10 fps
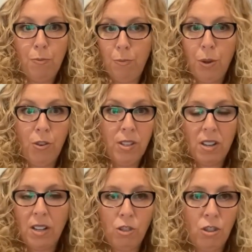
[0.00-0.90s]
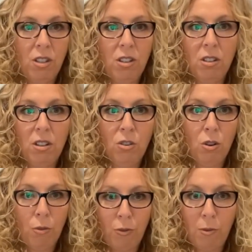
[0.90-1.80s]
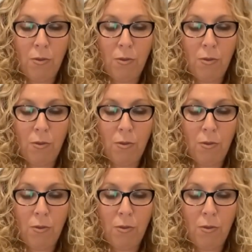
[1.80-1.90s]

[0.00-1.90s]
pure intention and not from a